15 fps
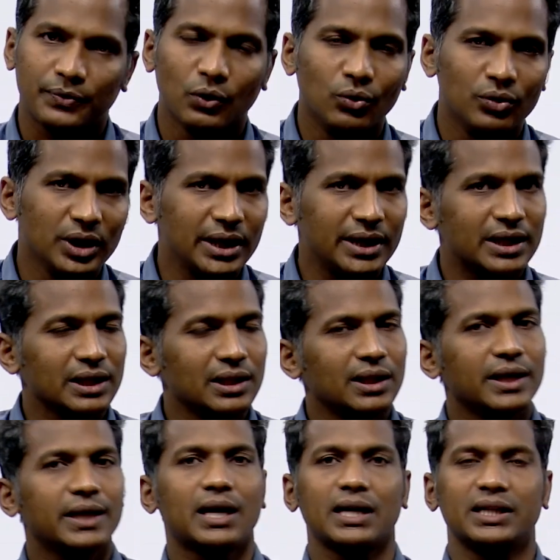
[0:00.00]
Only till
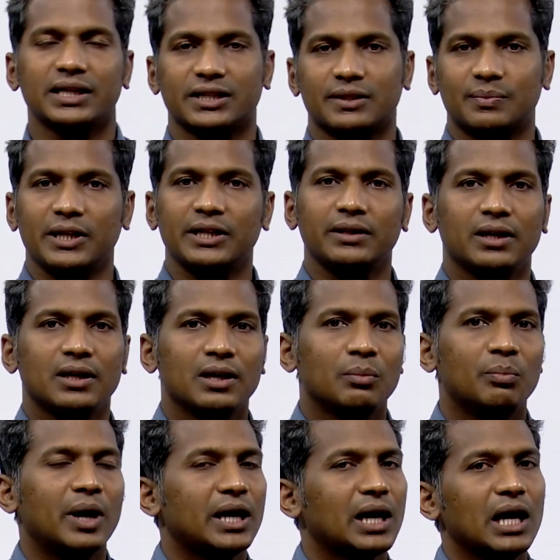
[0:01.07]
there I will explain,
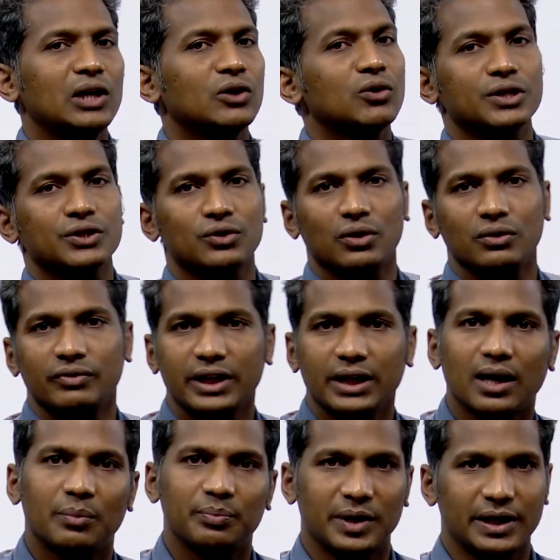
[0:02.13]
but I will not solve it
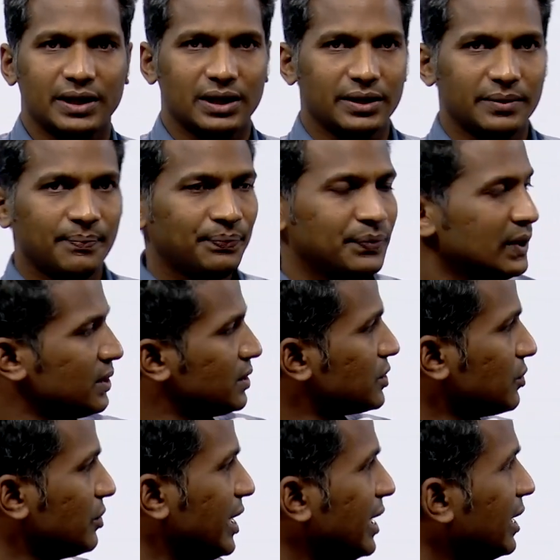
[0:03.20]
completely.
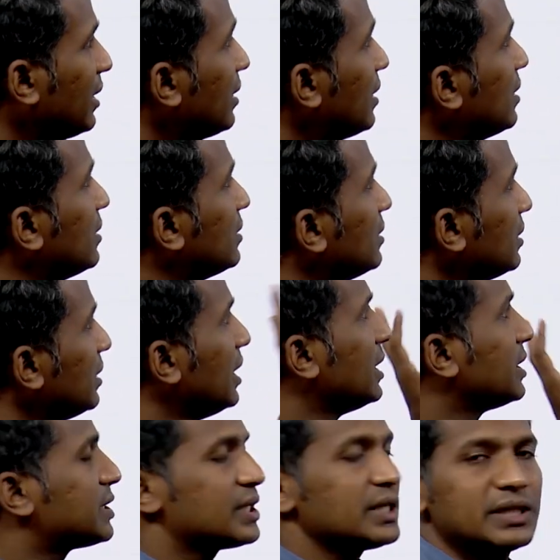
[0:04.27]
So, here the
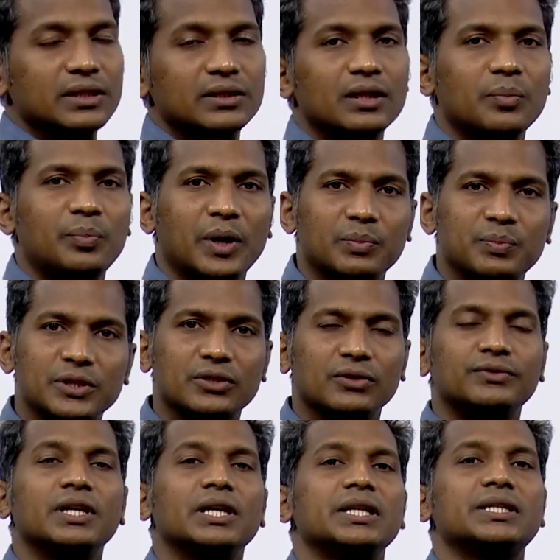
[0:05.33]
illustration, the purpose
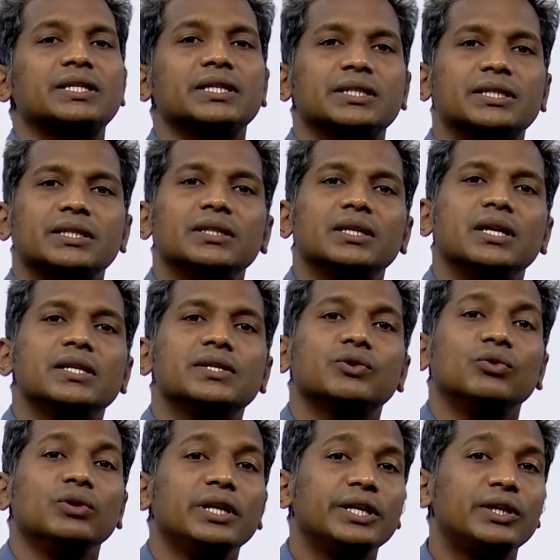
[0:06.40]
of the illustration is
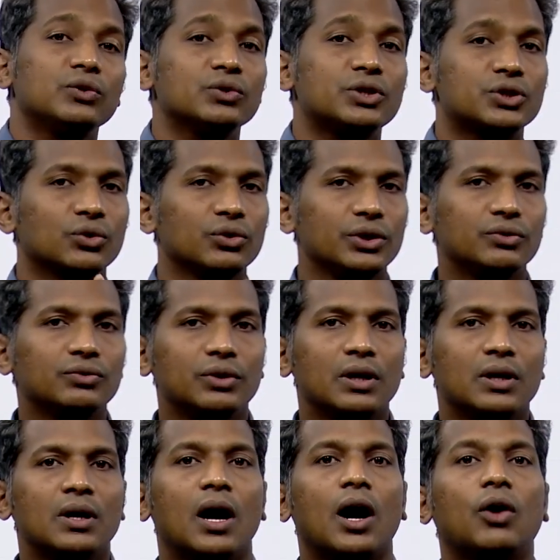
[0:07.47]
only to show you
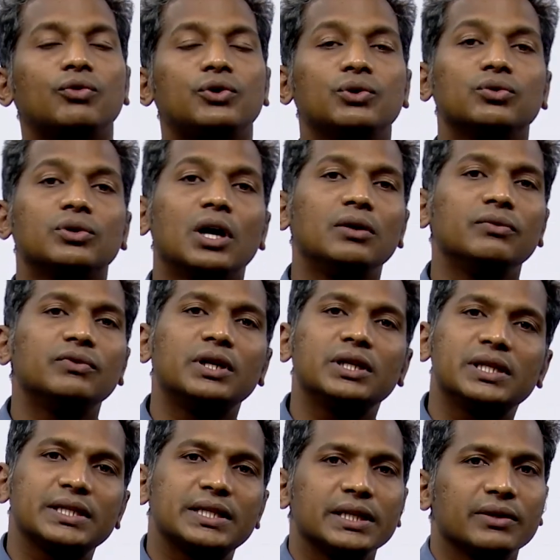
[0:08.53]
how to convert
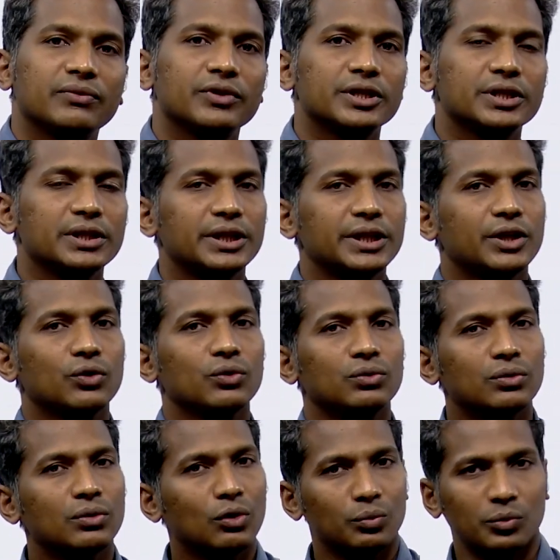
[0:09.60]
this equation into
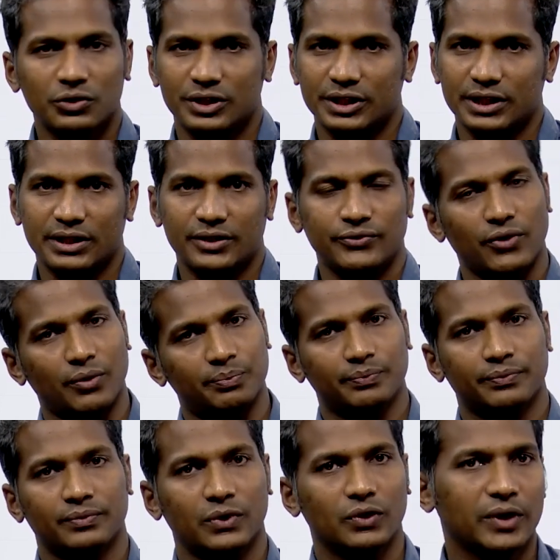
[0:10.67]
homogeneous form.
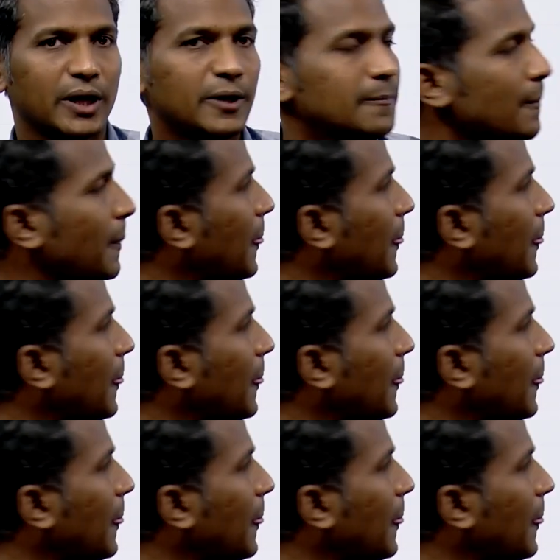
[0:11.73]
Okay.